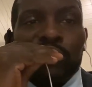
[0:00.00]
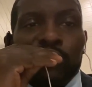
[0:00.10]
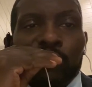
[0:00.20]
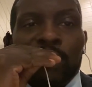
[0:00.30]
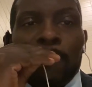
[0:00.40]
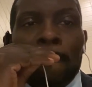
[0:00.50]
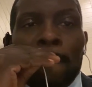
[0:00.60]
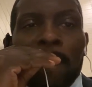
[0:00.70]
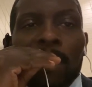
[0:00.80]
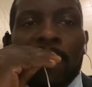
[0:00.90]
short.
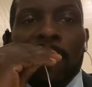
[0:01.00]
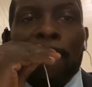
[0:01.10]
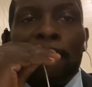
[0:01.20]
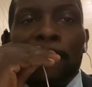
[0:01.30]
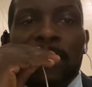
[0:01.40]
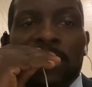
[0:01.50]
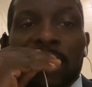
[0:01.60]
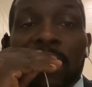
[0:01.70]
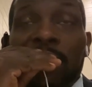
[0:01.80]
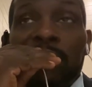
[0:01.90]
Um, but
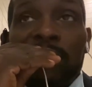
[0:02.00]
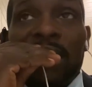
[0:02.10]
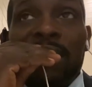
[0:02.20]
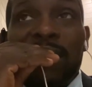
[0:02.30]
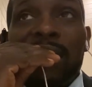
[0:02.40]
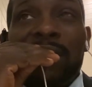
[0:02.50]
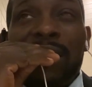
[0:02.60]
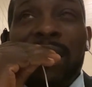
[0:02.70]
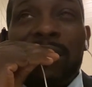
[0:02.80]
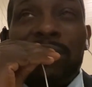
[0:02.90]
they got a they, they, they
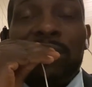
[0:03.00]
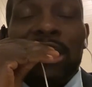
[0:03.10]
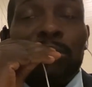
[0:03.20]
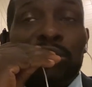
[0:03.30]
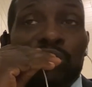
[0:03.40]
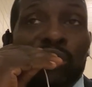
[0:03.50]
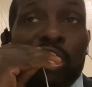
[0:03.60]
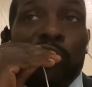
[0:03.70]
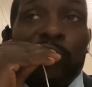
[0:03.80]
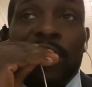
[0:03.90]
got a good chemistry
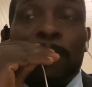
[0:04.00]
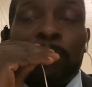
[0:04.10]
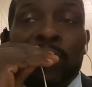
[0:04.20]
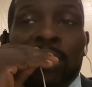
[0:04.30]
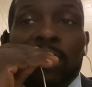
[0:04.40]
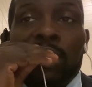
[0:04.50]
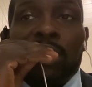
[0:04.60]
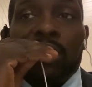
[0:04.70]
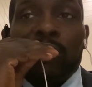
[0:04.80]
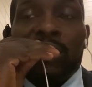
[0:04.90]
already
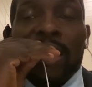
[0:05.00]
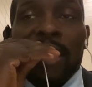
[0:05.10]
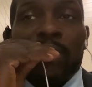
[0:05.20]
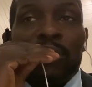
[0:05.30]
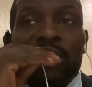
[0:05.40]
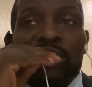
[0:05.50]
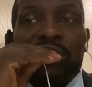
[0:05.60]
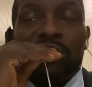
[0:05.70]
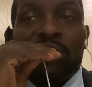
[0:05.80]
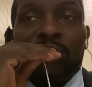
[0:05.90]
uh, with the
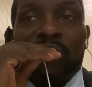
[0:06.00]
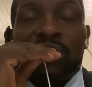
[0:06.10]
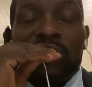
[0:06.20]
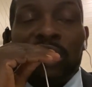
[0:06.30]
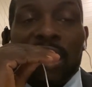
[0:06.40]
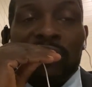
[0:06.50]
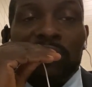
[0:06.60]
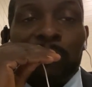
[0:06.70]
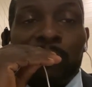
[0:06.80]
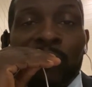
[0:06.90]
acquisition of Reggie
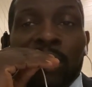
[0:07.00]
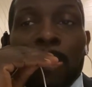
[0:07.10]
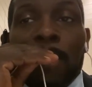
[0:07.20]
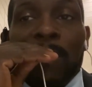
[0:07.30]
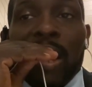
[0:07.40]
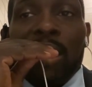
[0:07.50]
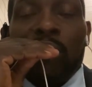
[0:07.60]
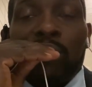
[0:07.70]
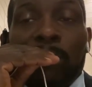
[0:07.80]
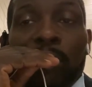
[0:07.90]
Jackson now
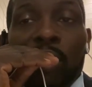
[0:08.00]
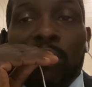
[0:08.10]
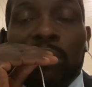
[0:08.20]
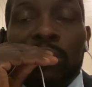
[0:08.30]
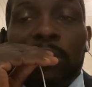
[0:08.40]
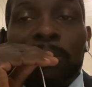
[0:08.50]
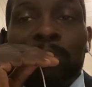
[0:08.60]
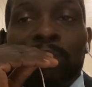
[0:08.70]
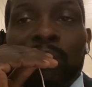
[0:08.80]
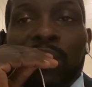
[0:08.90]
on the ball club.
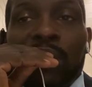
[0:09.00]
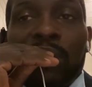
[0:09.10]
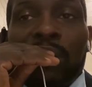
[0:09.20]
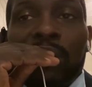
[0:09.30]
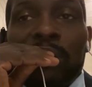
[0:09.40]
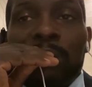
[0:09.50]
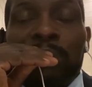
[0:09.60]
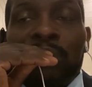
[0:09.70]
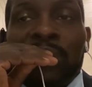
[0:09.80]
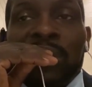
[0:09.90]
Uh,
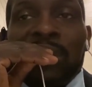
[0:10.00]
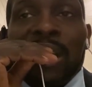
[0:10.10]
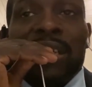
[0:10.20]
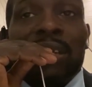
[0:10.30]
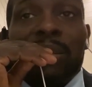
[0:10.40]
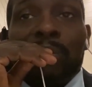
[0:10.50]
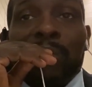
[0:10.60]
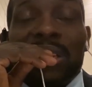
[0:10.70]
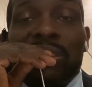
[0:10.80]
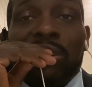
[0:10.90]
they can
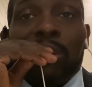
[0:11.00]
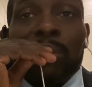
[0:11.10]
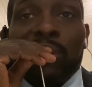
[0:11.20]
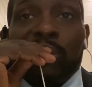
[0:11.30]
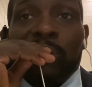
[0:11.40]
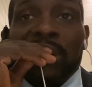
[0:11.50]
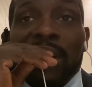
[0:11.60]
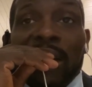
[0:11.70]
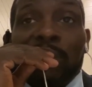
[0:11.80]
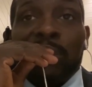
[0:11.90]
mix it up a little bit
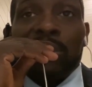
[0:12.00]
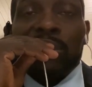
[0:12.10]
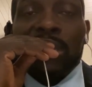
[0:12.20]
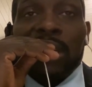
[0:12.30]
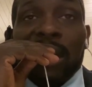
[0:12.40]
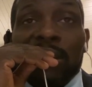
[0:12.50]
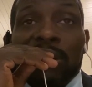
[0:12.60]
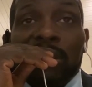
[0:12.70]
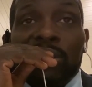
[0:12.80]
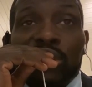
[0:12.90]
now because they got
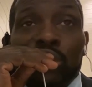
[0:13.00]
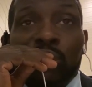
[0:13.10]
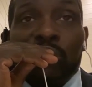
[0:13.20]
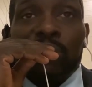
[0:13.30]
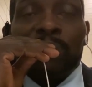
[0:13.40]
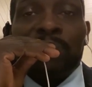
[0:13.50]
another shooter